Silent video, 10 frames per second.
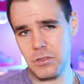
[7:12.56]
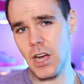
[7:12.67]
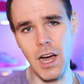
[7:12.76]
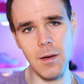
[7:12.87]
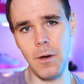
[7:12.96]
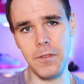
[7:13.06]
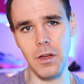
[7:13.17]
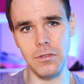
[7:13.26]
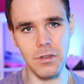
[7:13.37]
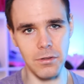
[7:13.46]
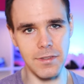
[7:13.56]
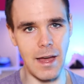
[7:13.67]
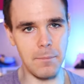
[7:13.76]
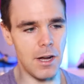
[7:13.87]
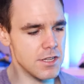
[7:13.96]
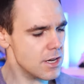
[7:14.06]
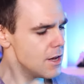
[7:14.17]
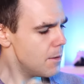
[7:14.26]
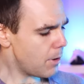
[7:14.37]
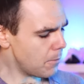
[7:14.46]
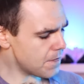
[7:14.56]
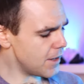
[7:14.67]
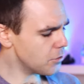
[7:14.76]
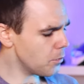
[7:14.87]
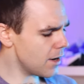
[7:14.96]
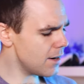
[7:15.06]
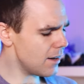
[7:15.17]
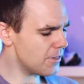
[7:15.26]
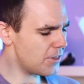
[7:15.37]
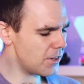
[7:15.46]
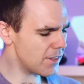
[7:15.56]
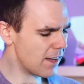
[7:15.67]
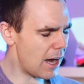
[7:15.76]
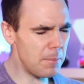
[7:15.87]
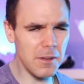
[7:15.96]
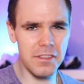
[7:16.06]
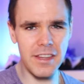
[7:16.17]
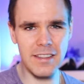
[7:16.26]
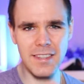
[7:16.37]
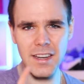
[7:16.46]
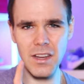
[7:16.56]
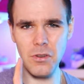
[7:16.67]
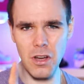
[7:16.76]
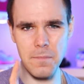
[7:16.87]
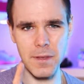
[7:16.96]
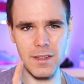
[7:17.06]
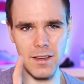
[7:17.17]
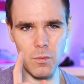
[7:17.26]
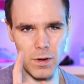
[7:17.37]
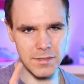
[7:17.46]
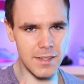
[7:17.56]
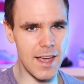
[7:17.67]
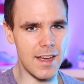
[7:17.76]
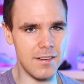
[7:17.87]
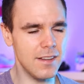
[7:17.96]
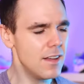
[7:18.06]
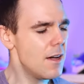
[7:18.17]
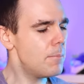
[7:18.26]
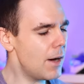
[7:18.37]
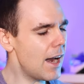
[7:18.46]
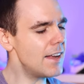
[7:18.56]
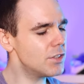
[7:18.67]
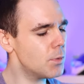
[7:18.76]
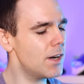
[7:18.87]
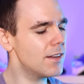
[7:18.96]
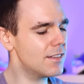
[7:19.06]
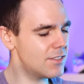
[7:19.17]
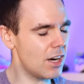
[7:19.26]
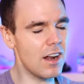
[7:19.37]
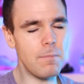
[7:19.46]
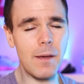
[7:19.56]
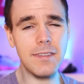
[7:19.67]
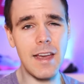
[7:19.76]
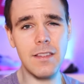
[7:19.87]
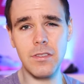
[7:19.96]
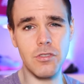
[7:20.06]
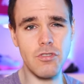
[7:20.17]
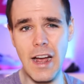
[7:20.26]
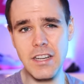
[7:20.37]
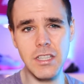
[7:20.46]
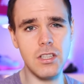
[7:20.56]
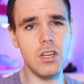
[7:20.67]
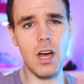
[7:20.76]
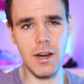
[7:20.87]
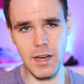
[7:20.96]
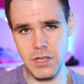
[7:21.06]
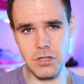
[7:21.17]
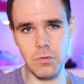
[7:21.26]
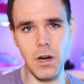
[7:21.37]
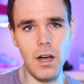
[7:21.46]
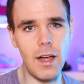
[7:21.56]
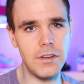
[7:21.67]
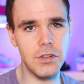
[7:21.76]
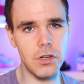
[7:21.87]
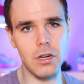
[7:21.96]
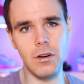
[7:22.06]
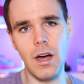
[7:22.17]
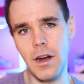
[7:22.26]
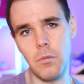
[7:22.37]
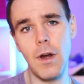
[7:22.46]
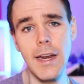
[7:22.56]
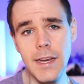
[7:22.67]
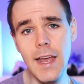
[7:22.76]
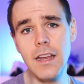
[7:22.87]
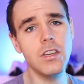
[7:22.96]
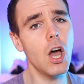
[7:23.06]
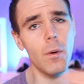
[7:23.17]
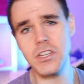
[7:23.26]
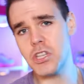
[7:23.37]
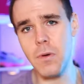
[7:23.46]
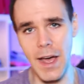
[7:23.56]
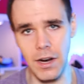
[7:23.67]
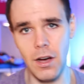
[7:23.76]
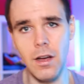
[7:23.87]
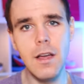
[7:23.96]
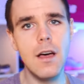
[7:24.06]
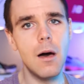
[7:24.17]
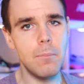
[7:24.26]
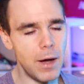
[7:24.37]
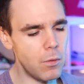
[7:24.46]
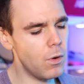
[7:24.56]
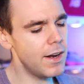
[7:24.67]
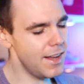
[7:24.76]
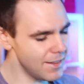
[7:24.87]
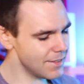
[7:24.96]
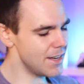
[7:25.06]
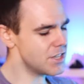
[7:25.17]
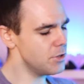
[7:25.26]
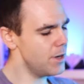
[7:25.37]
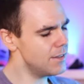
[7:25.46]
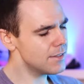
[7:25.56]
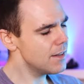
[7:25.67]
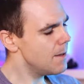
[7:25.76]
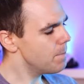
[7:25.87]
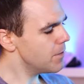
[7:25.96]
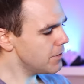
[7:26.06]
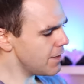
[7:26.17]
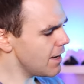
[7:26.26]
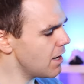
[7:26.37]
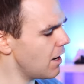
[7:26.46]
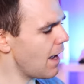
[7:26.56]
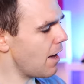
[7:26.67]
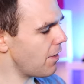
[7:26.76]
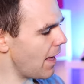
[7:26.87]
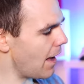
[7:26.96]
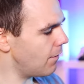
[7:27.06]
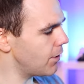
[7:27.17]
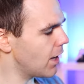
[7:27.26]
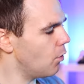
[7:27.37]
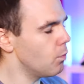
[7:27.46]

don't talk about the outsoles that much, but with this one, there's a couple of things that annoyed me once again. But I just want to start off by saying that the traction, not an issue at all. I took it out on a rainy day, no issue at all. But what is an issue is, you see here how they have like a